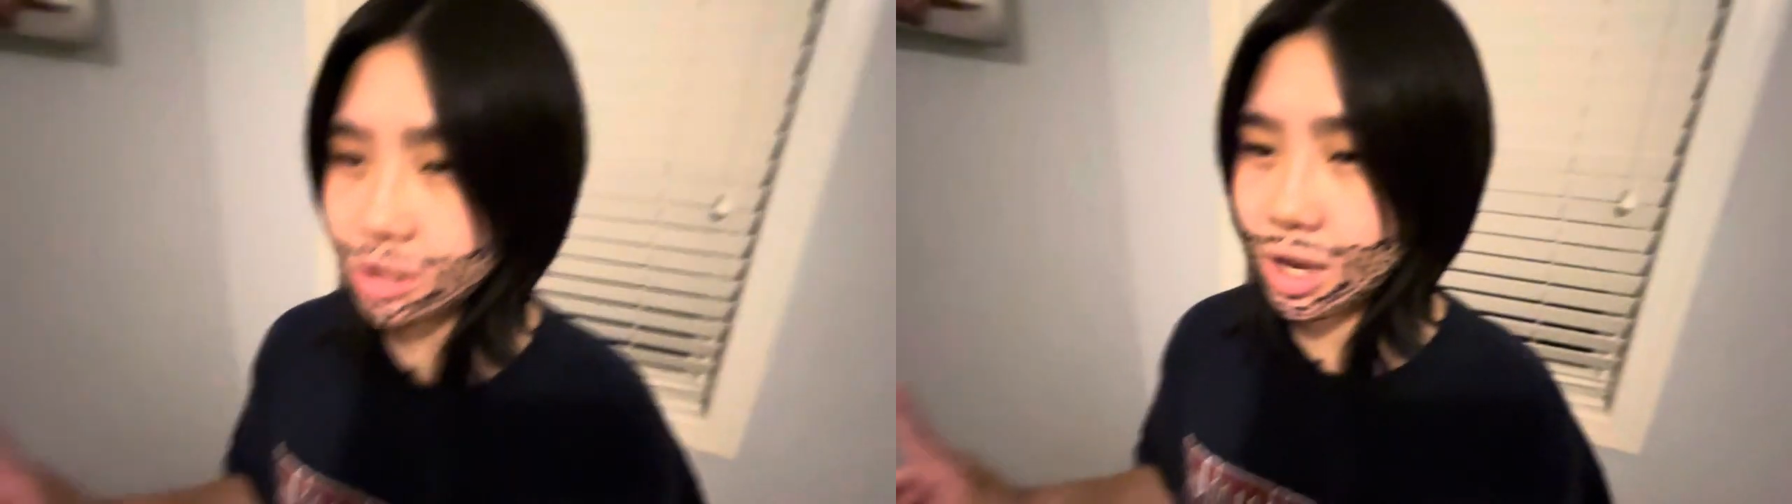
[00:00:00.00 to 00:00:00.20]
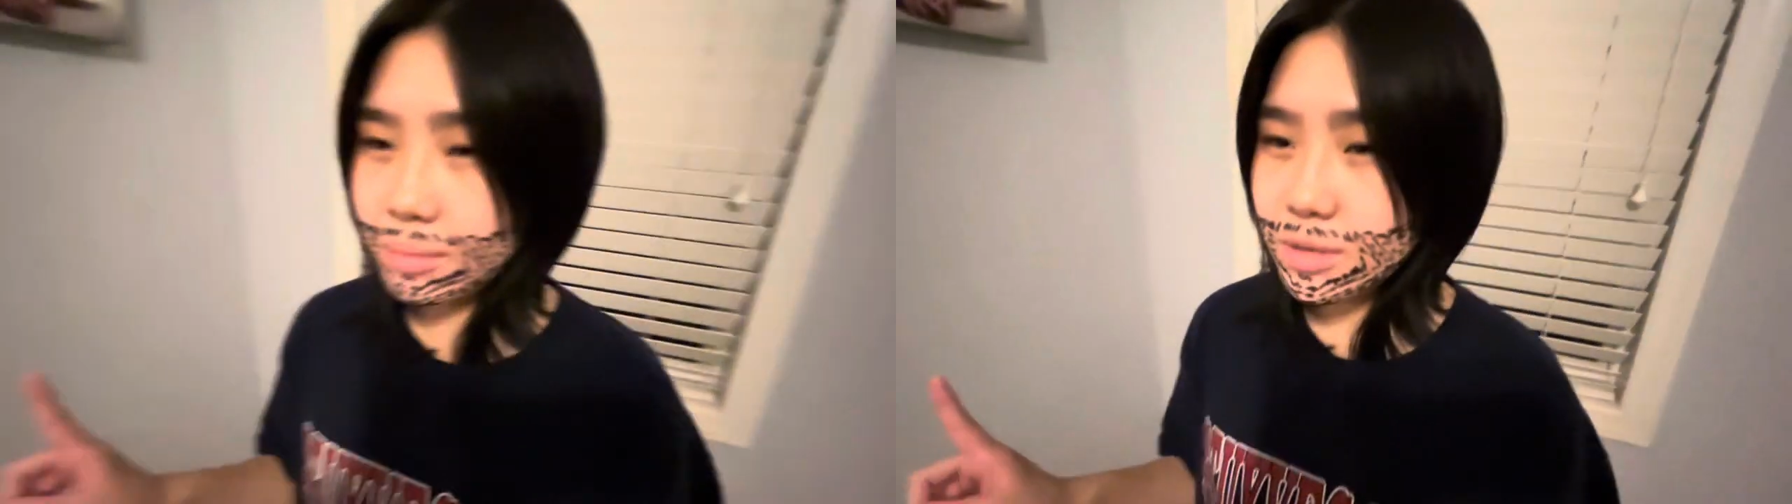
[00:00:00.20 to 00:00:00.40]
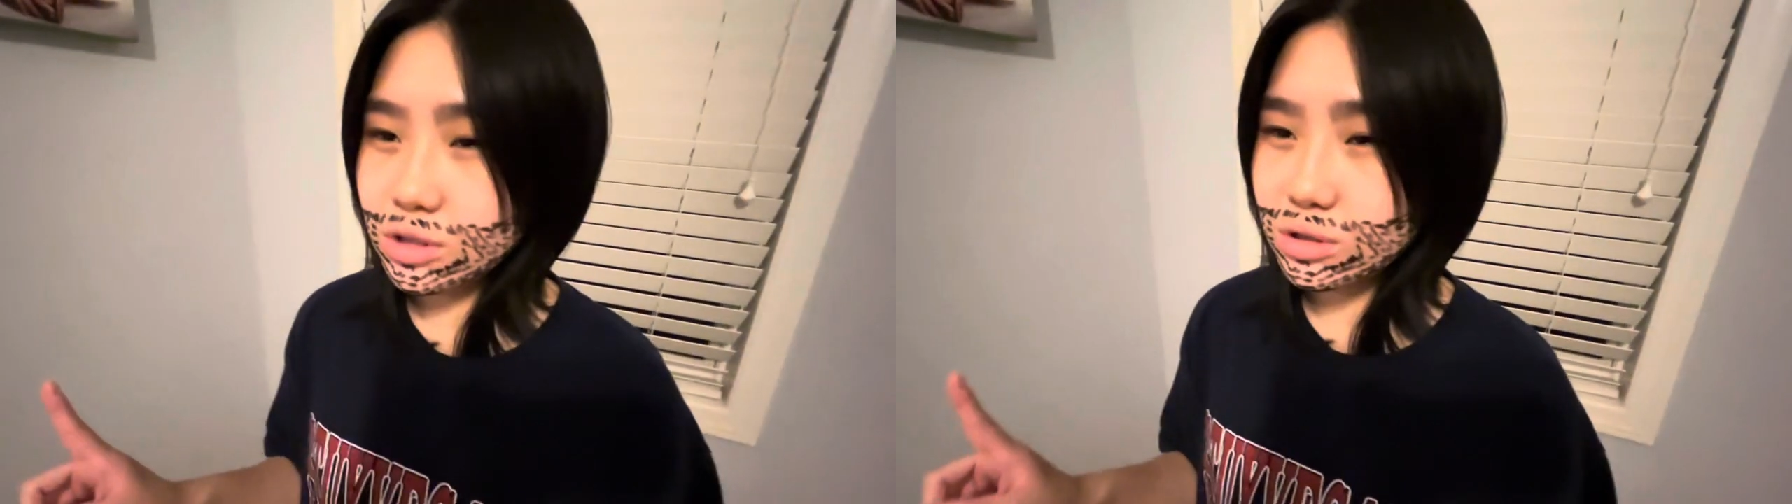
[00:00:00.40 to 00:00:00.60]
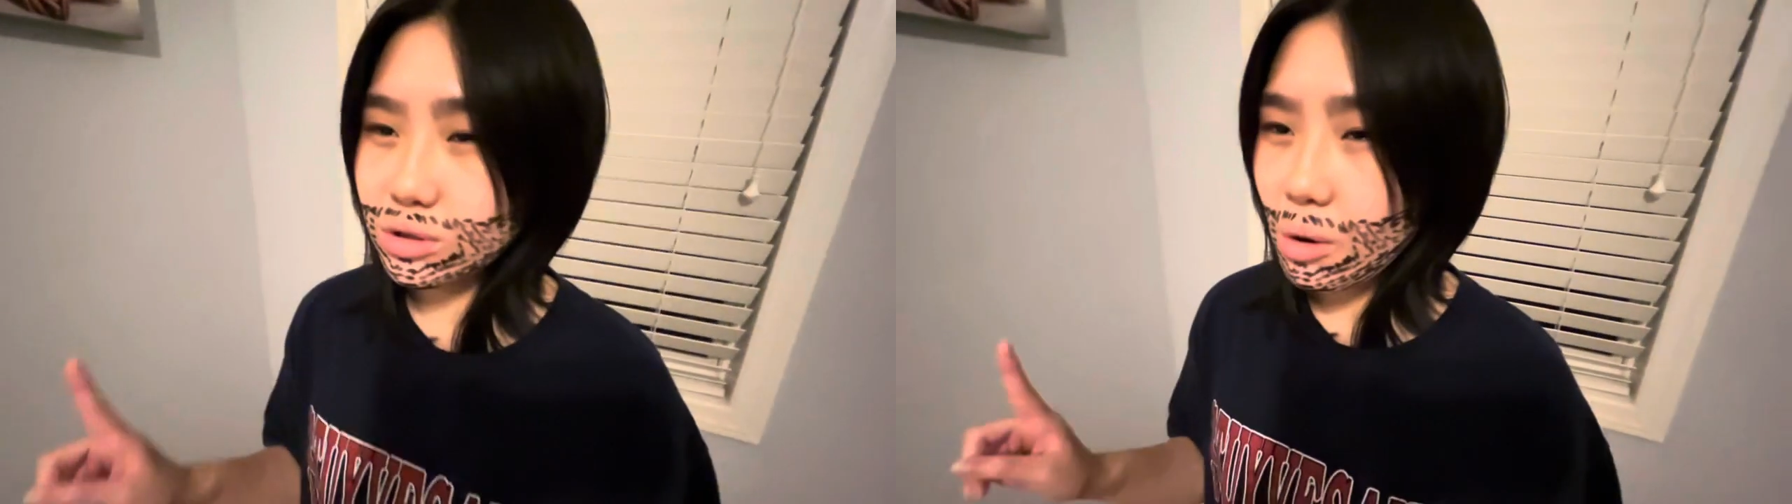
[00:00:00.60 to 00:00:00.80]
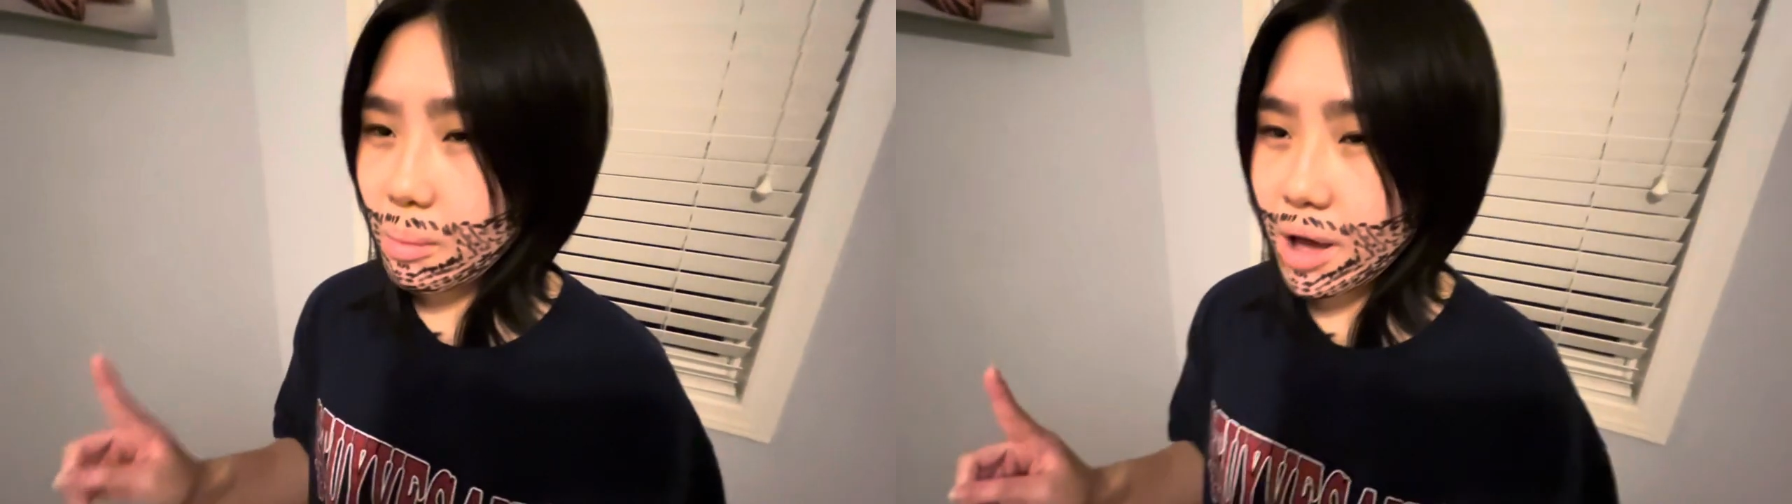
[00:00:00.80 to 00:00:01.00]
name is
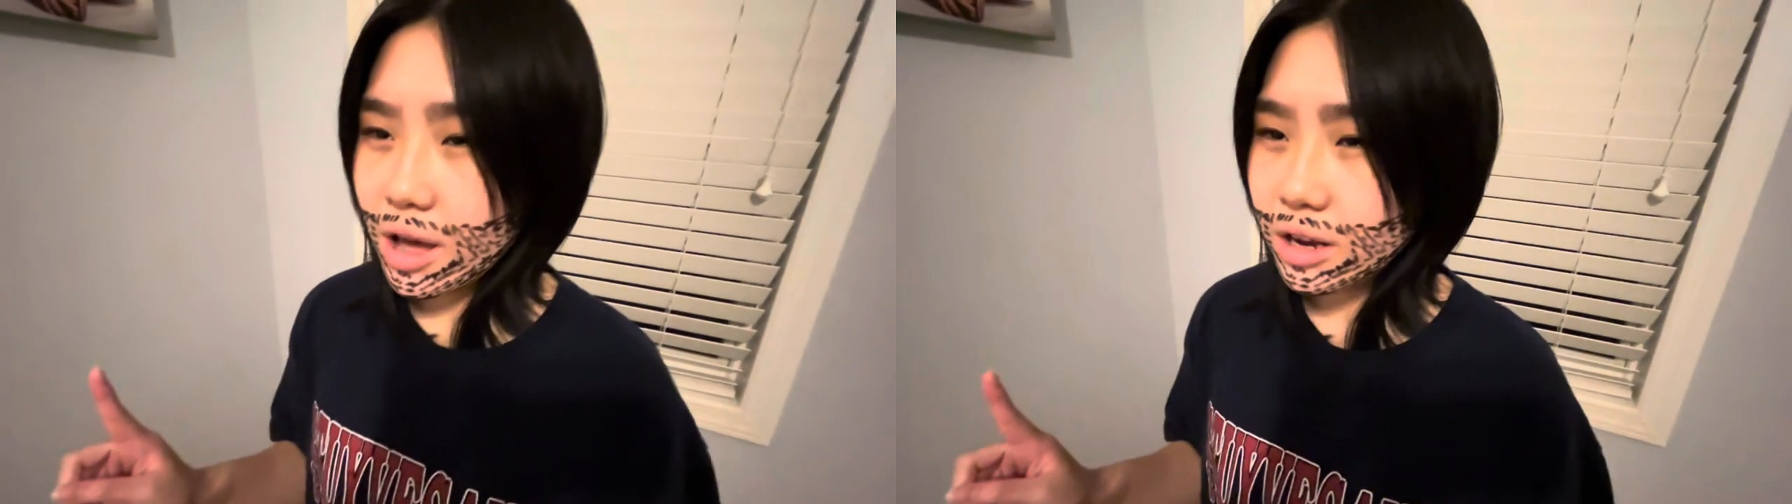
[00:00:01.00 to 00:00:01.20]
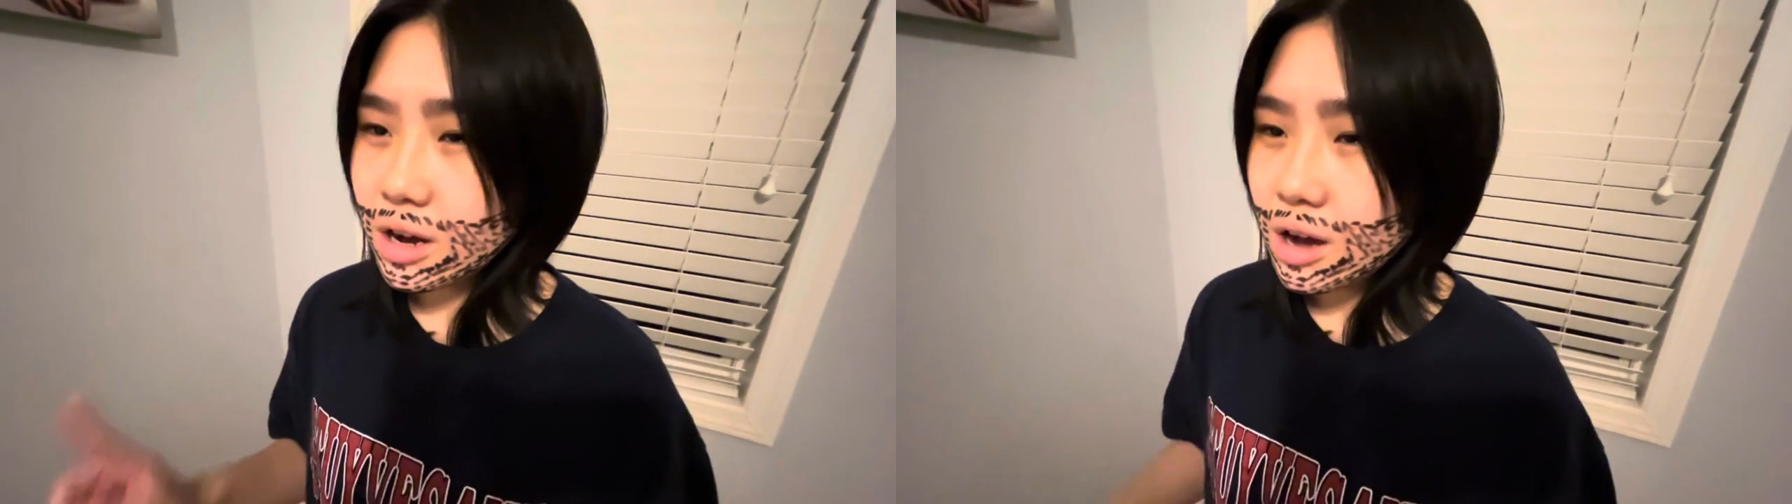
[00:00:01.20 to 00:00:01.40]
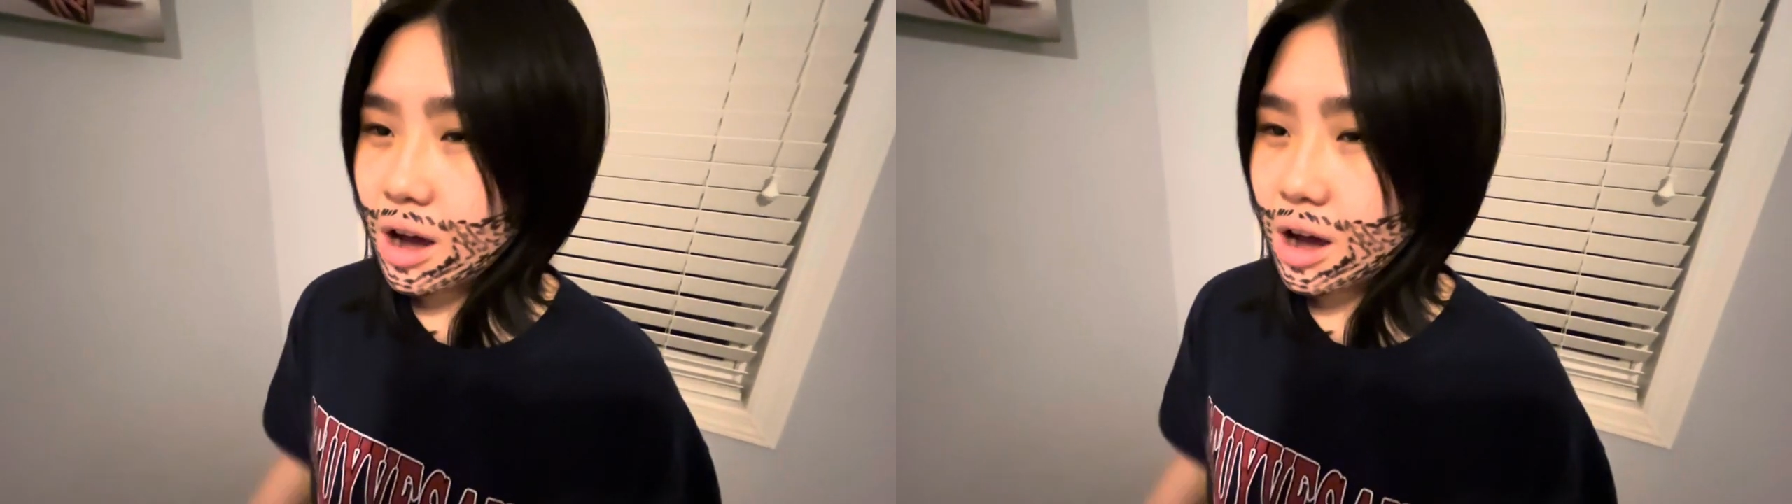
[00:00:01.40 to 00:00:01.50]
No Man.